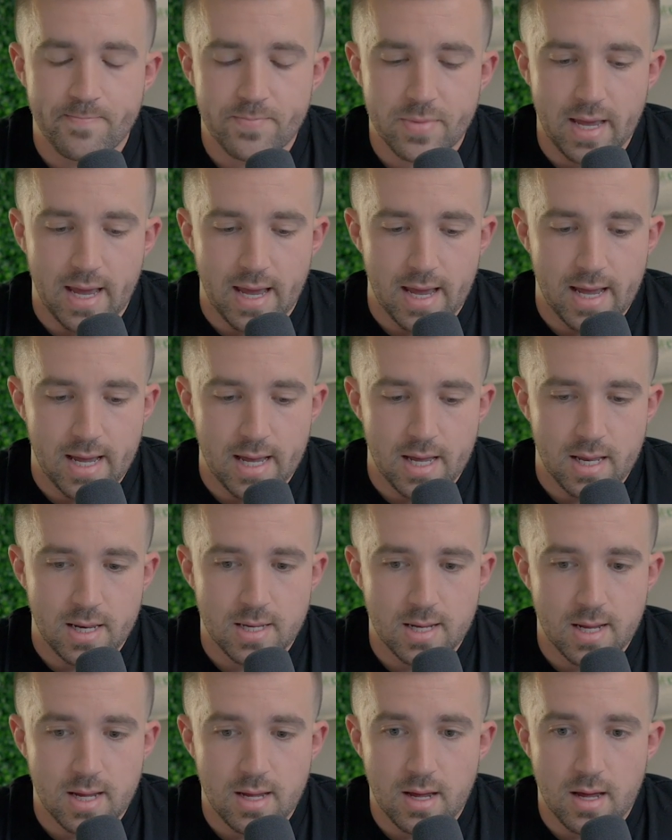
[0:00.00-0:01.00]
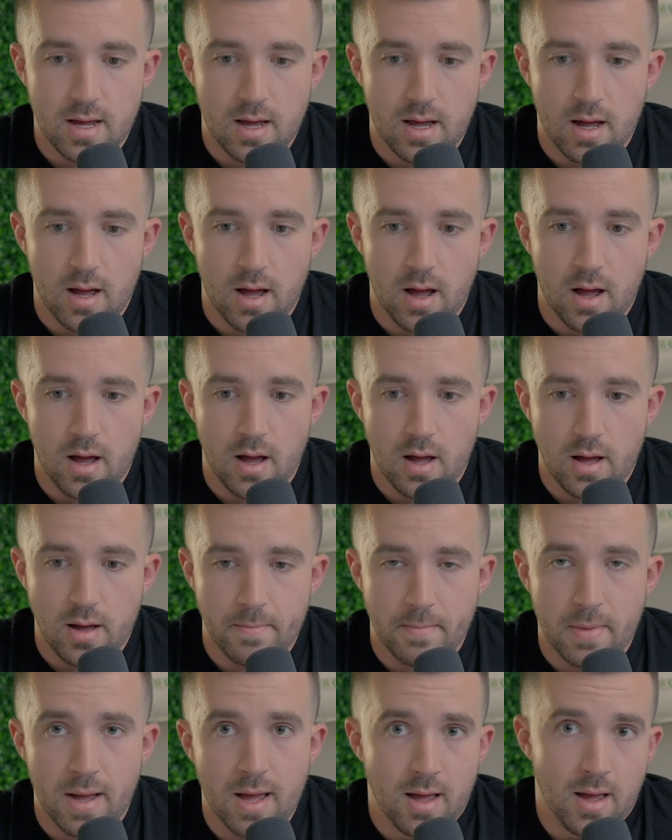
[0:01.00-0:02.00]
And
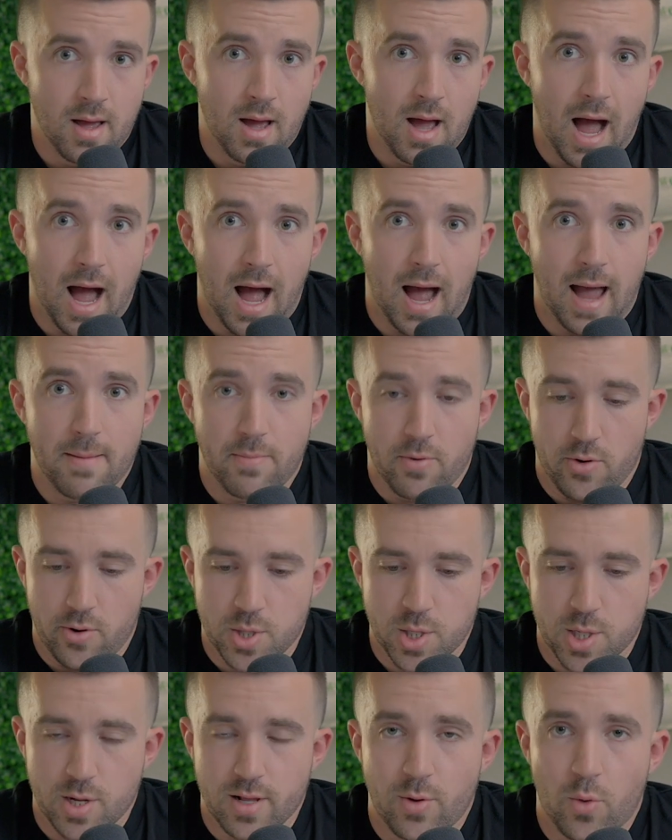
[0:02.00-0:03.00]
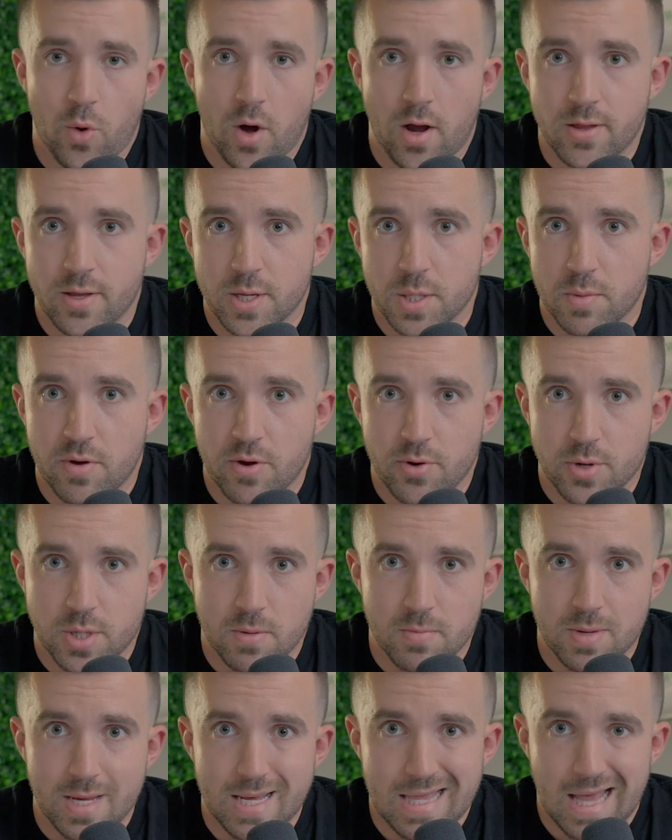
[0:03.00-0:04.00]
I personally wanted this beer
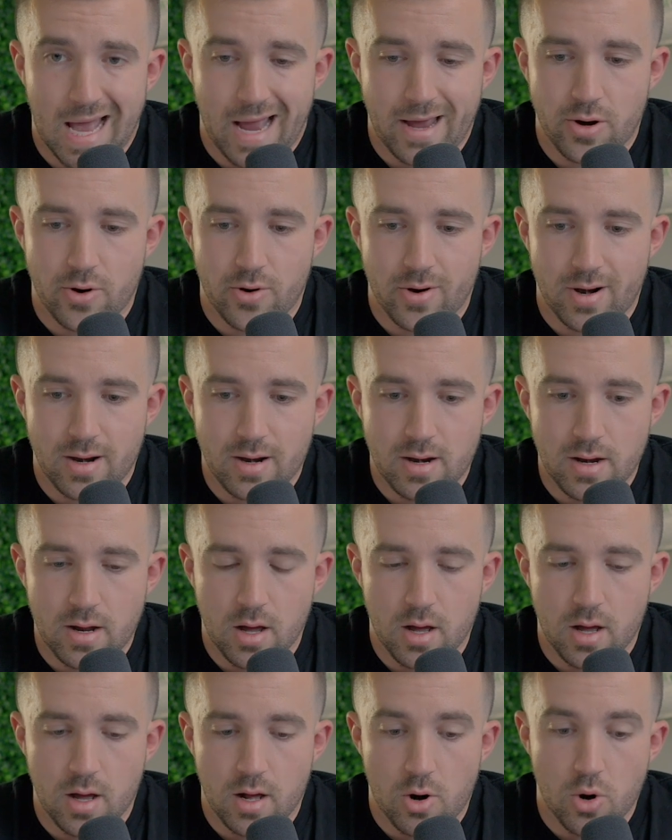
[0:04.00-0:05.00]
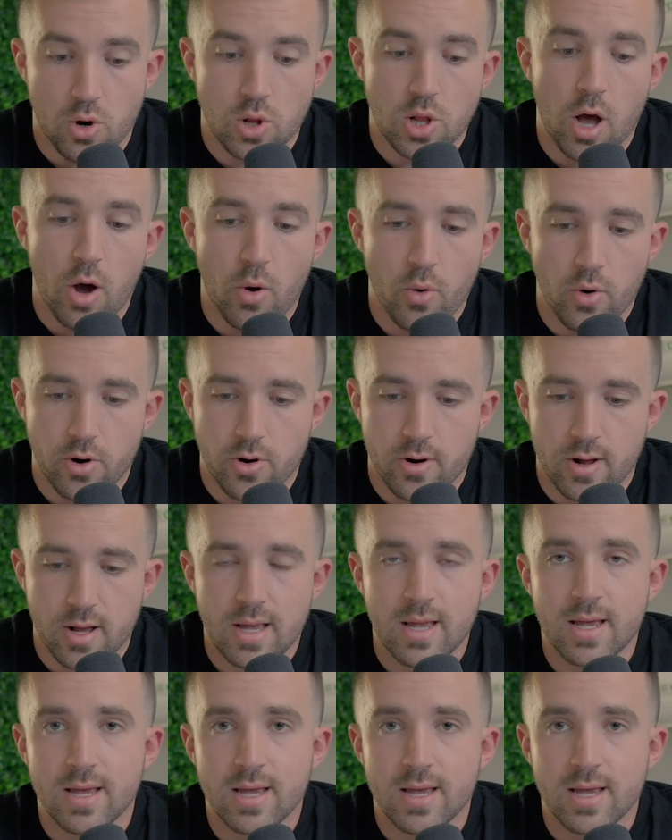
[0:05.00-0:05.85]
to be lighter or lower